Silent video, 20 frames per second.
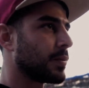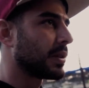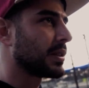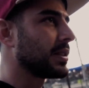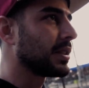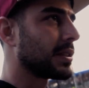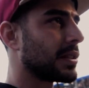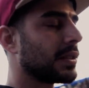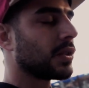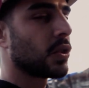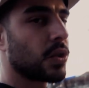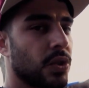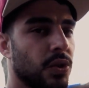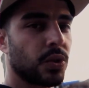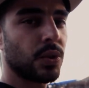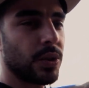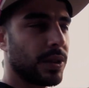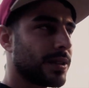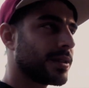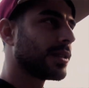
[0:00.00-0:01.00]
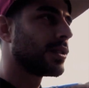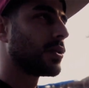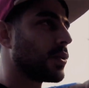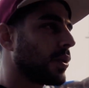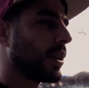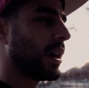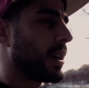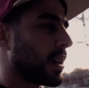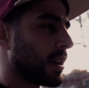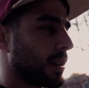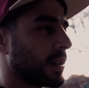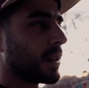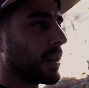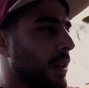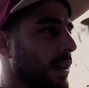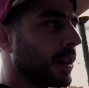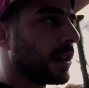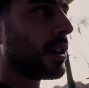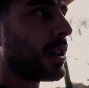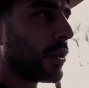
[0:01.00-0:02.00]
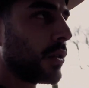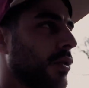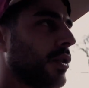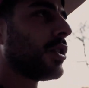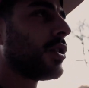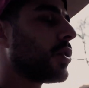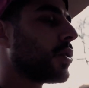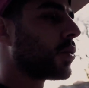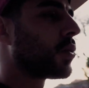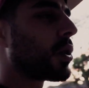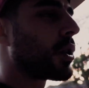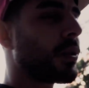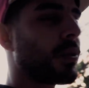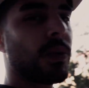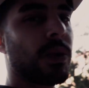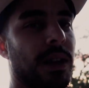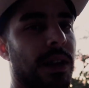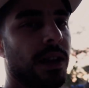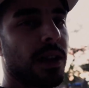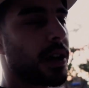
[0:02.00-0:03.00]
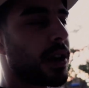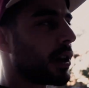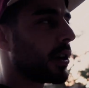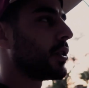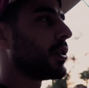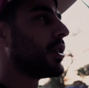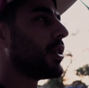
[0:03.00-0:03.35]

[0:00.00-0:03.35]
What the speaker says: But it's not too easy to get it. We need to do a really hard